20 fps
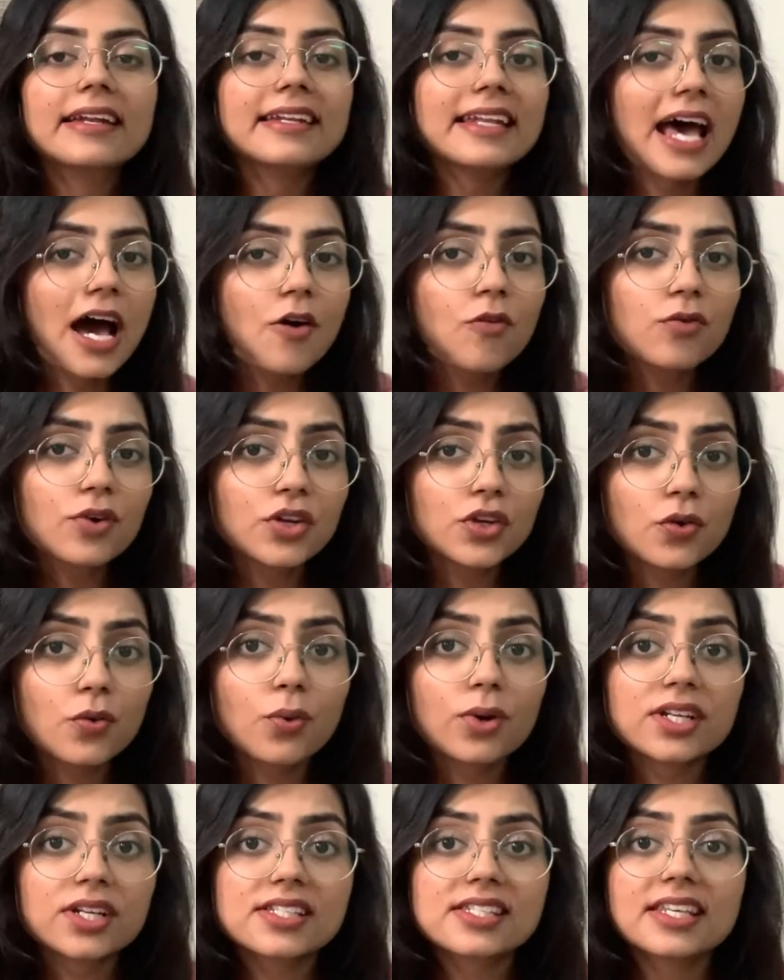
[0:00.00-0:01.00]
Now we know
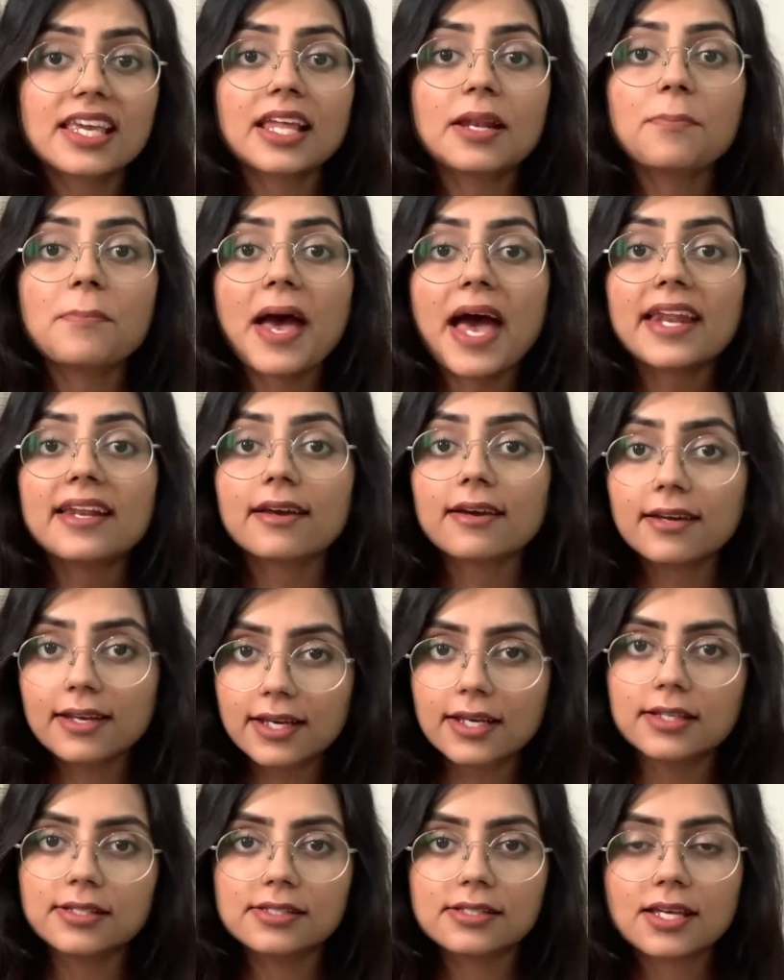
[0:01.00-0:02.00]
what a skin barrier
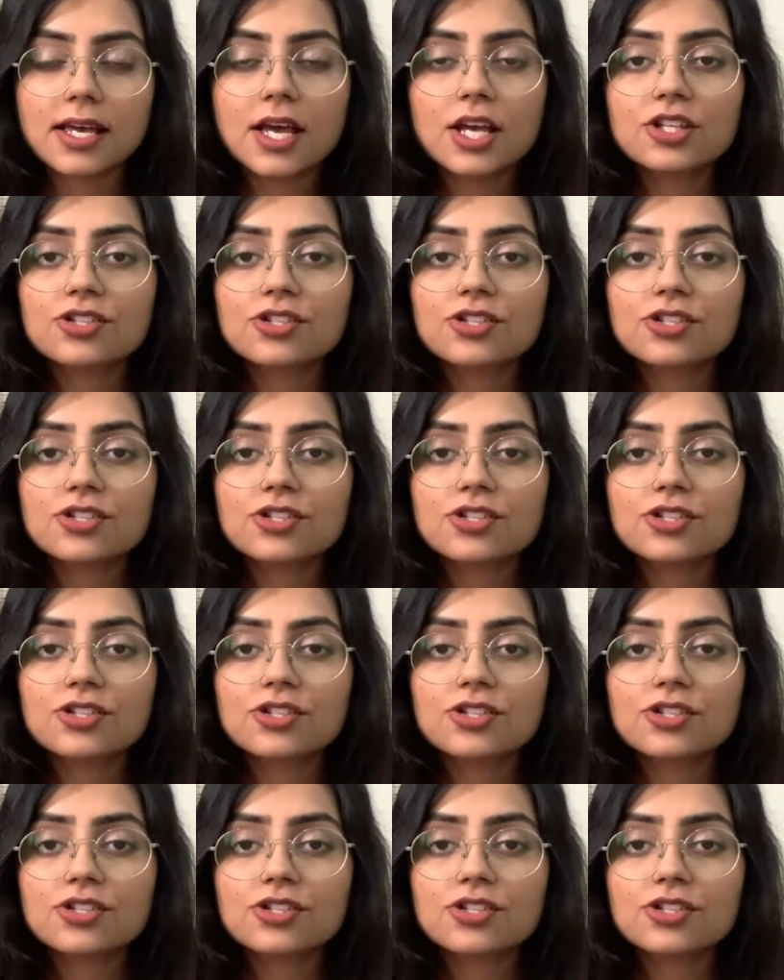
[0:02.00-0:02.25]
is.